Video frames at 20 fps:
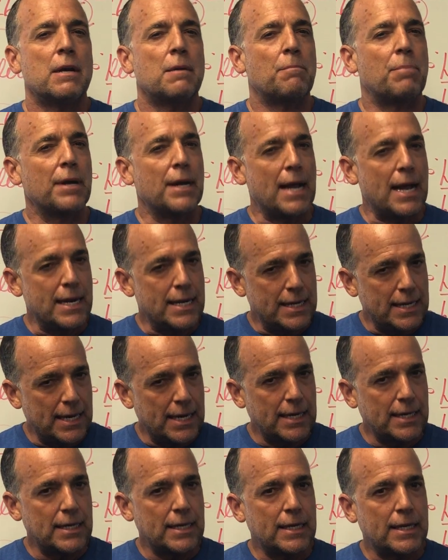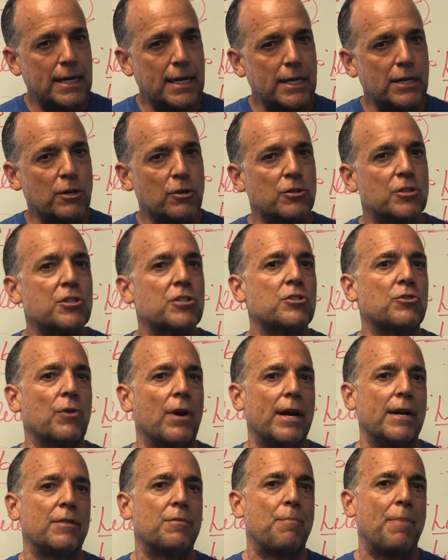but I need to get your
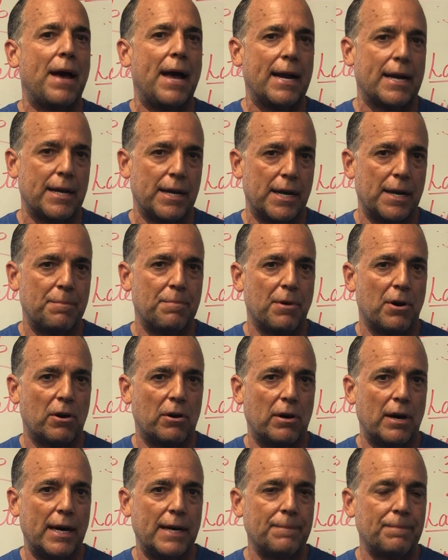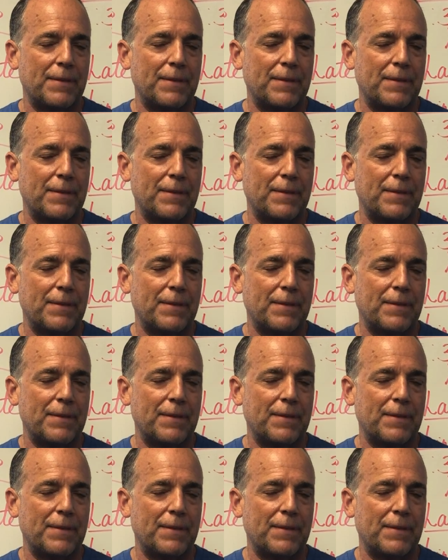strength back up, all right?